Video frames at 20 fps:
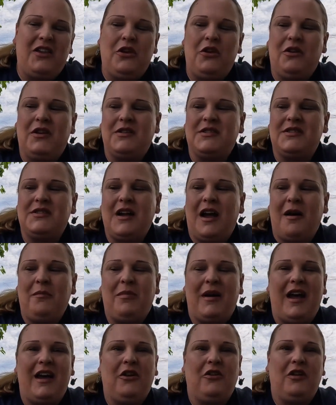you can
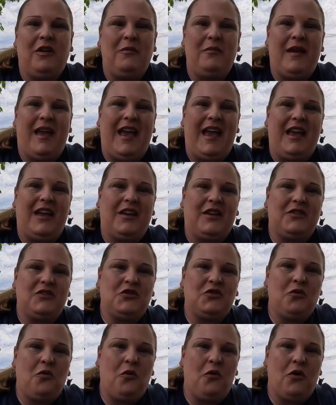stop by Green Bank,
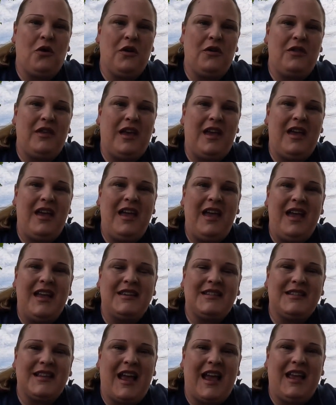tour the
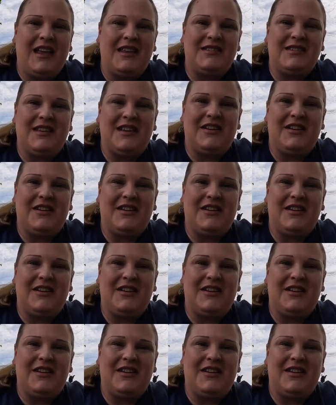Science